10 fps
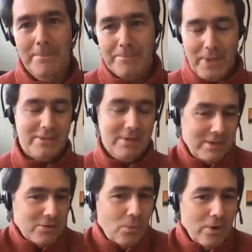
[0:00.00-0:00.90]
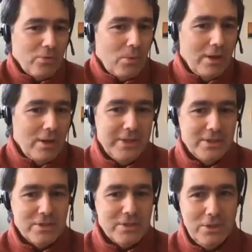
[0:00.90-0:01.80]
it's a worthwhile thing
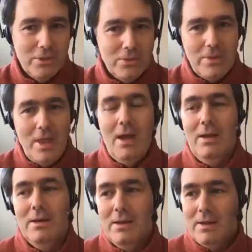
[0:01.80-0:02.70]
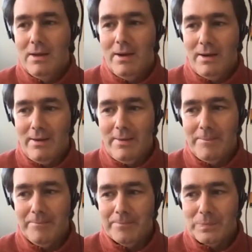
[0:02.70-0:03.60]
to do that,
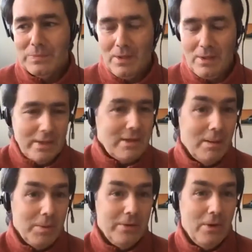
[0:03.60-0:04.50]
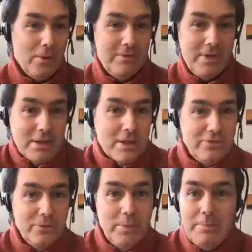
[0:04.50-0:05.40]
to let Tableau know what you've done, because
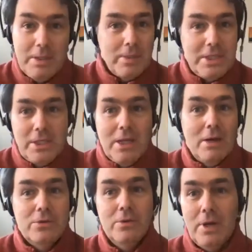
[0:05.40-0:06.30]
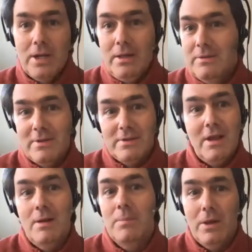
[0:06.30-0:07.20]
you may be reaching out to an audience that
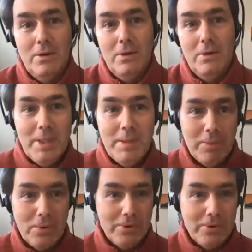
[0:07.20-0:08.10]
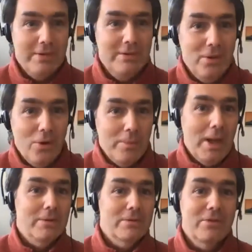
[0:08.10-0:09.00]
Tableau people doesn't know
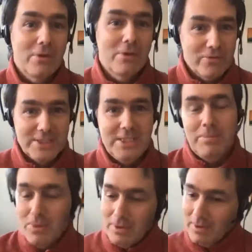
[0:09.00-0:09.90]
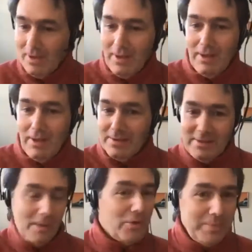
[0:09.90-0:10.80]
about. So for example,
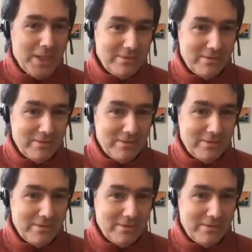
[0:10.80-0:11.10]
Tableau's based